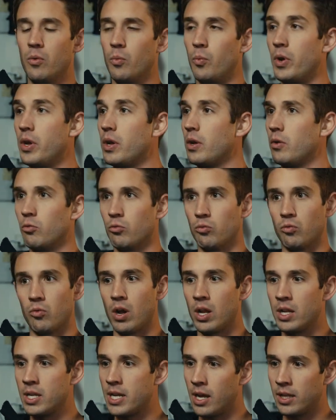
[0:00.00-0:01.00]
We
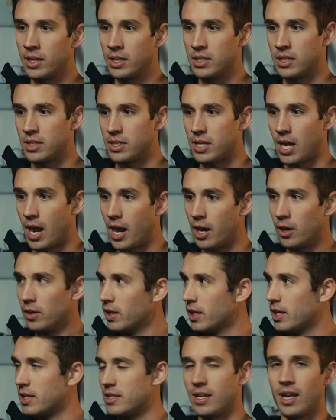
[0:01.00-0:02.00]
run down this entire
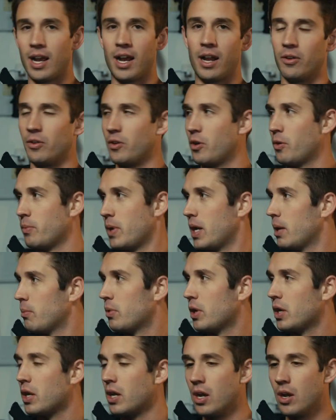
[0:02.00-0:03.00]
list. I don't know, man,
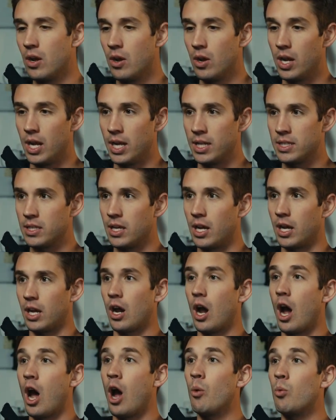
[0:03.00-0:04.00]
but it's like,
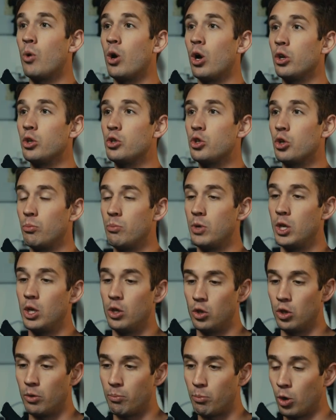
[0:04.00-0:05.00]
I want to
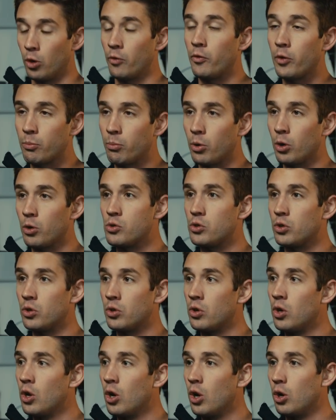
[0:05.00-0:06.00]
meet the perfect
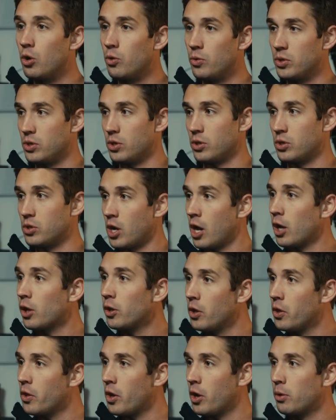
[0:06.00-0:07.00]
person who is
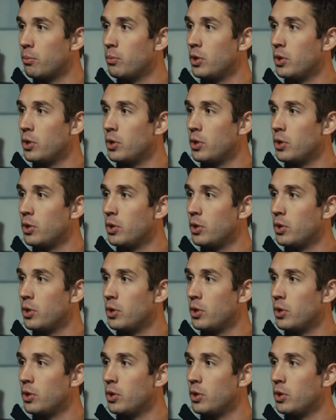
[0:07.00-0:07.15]
exactly like